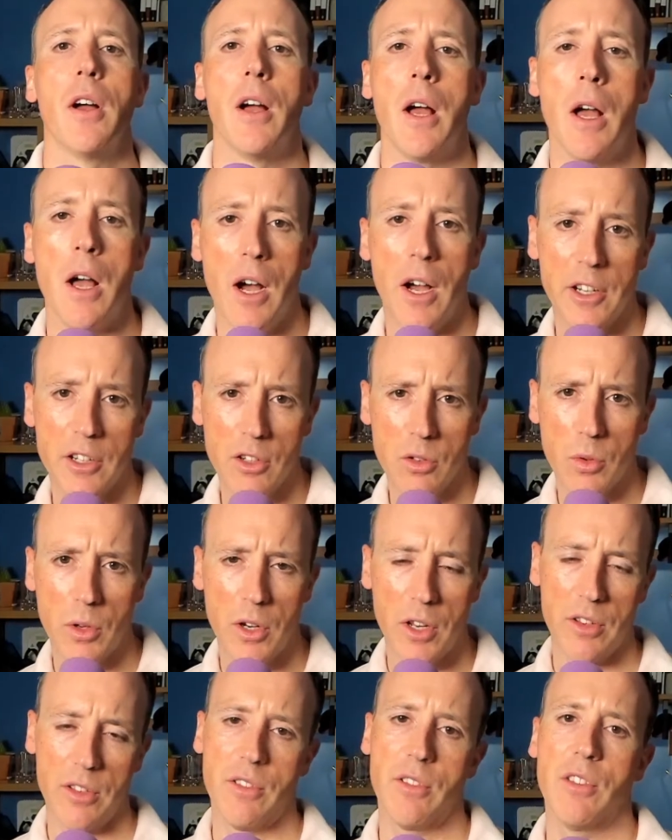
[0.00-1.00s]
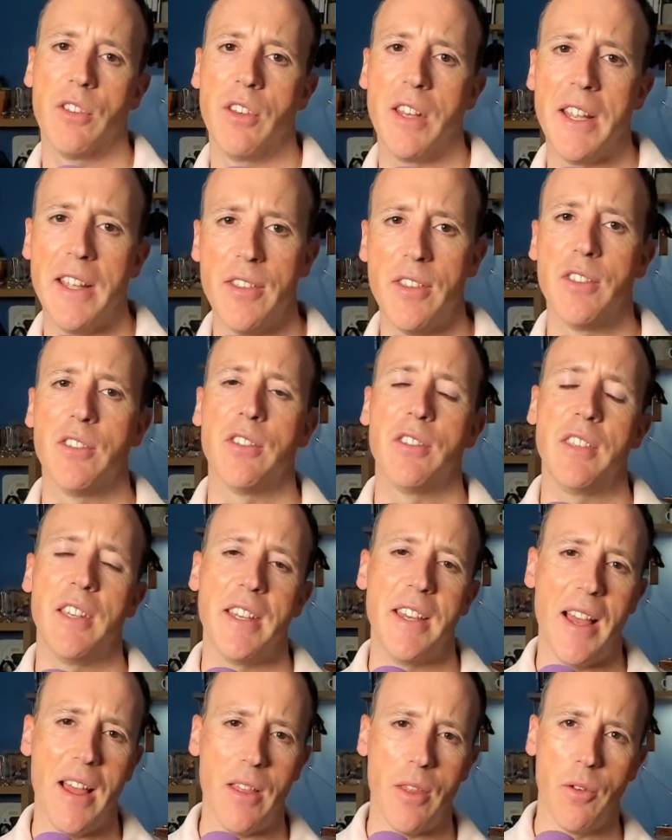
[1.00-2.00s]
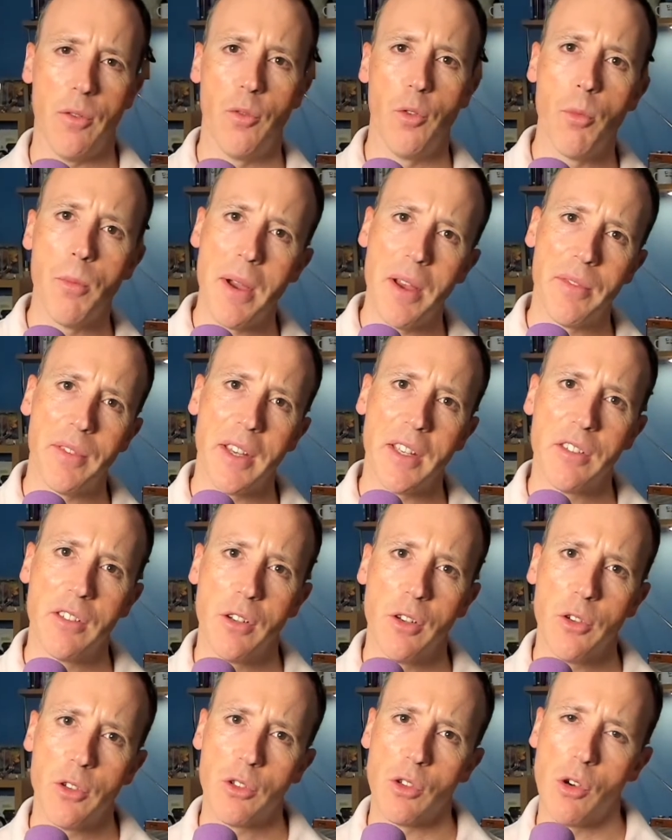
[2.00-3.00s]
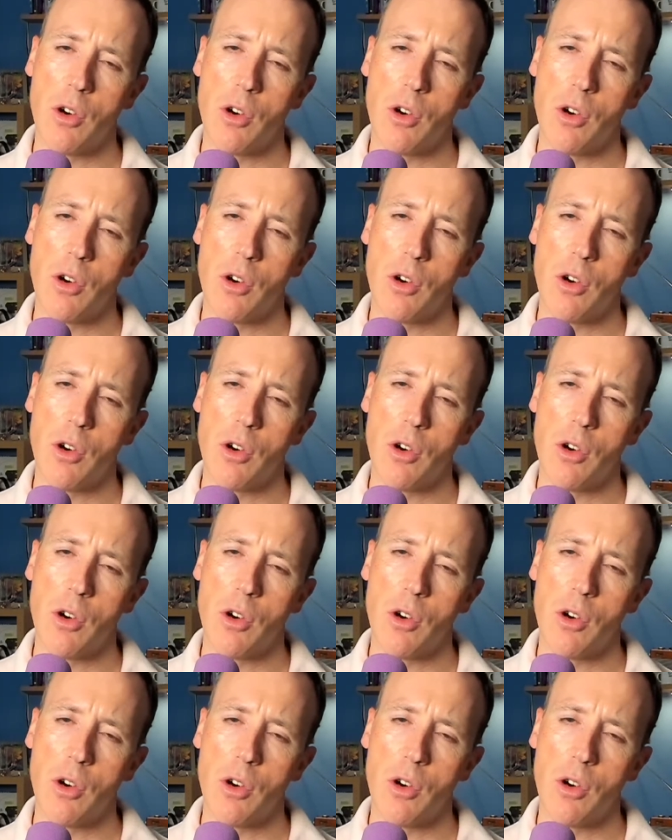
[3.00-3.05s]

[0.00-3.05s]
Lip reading: I just want to either see how the format of data looks,